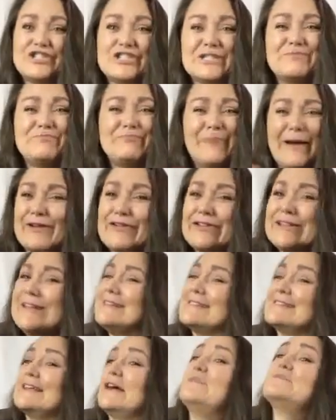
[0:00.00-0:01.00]
just
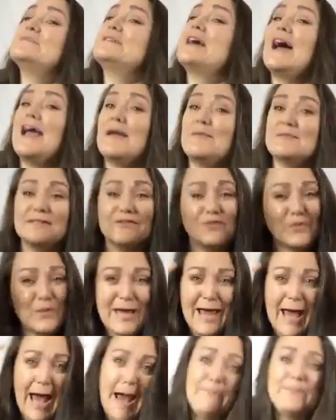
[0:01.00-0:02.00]
barely sometimes if
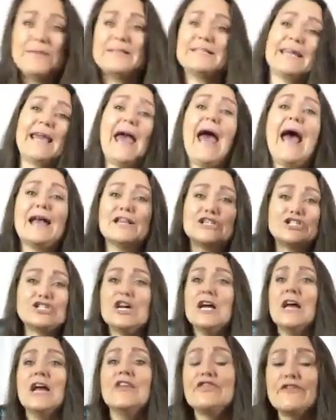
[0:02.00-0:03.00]
we happen to catch
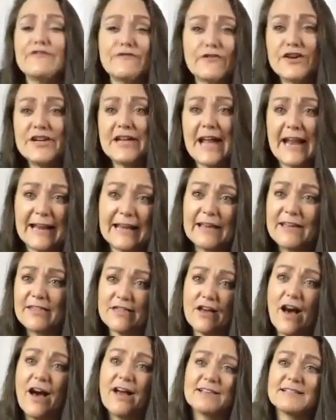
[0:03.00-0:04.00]
the frenetic
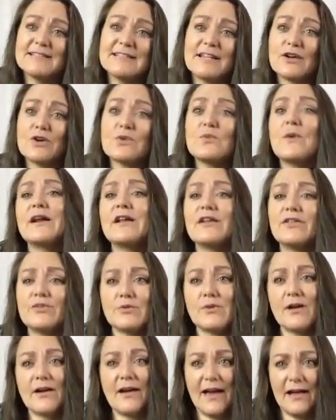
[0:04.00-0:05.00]
thoughts that are running
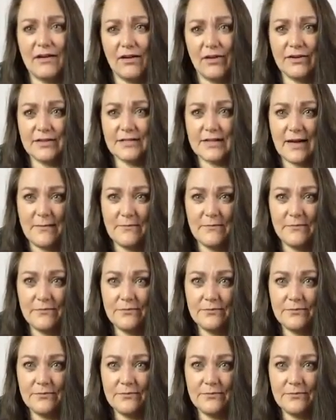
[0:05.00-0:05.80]
through our head all the time.